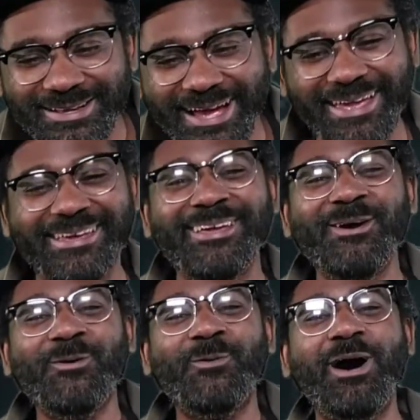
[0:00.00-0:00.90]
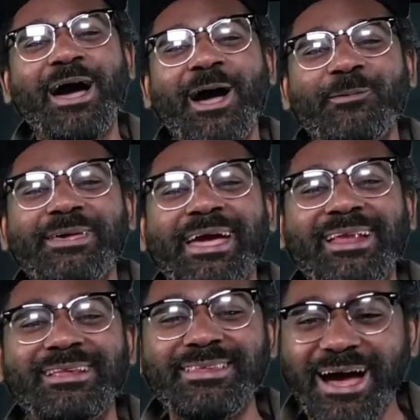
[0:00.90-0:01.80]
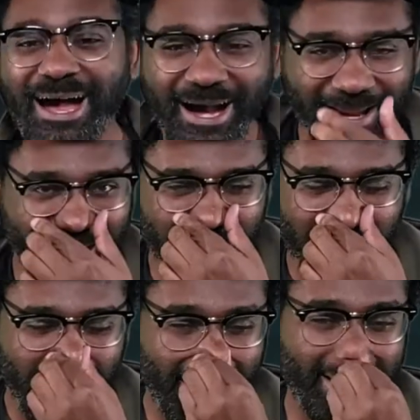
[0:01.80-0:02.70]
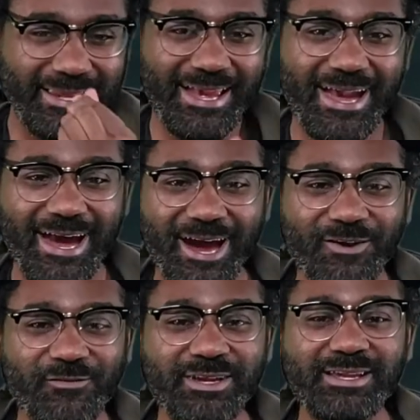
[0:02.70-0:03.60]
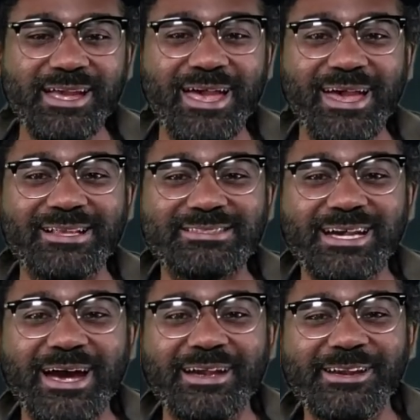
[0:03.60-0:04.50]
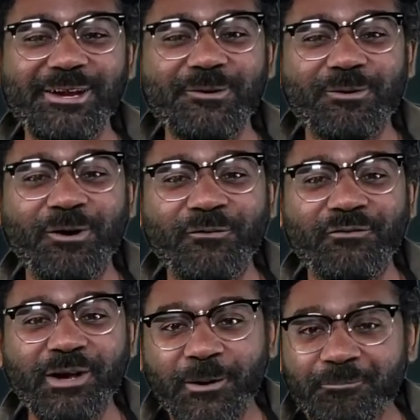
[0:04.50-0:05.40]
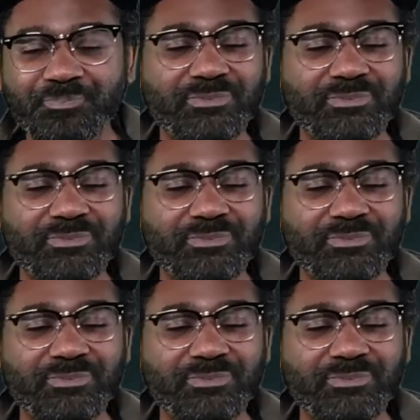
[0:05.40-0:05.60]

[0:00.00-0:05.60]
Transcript: Like, why we gotta die in every anti-hero film?